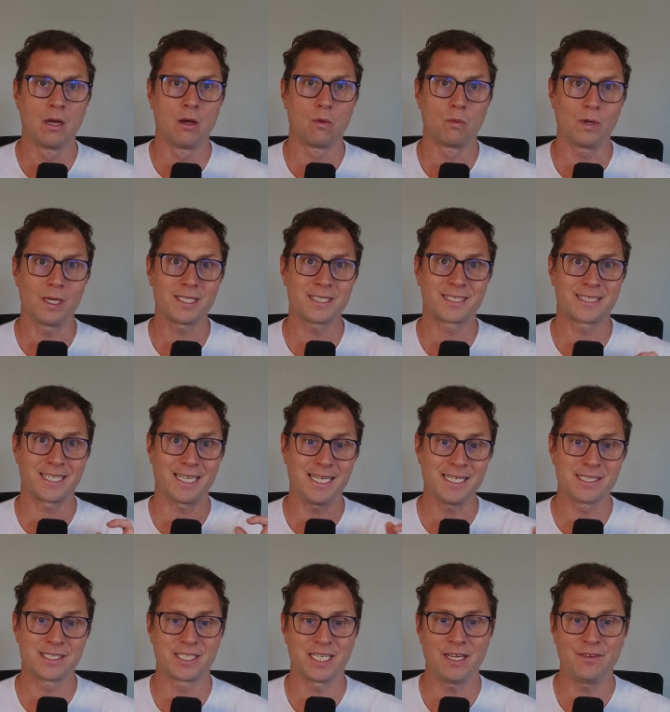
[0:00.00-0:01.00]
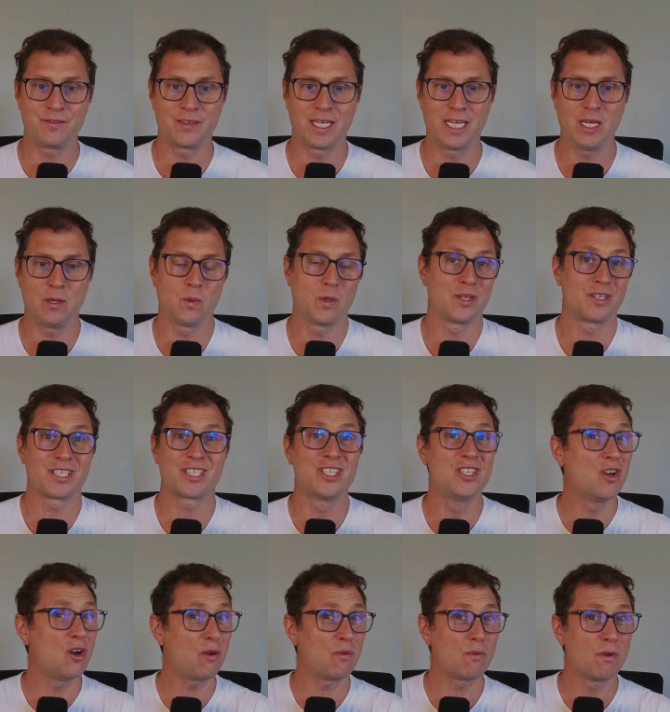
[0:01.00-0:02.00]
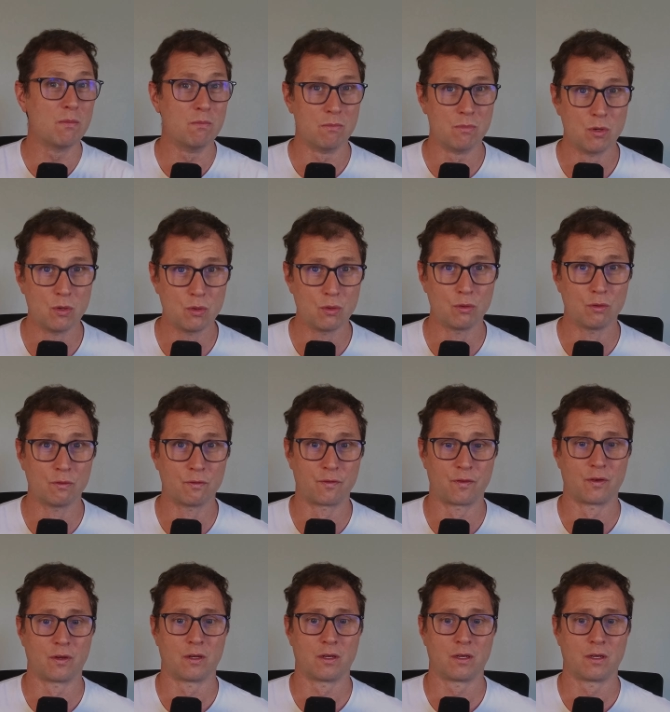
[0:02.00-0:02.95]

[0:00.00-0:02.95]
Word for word: Rust's unsafe keyword does not remove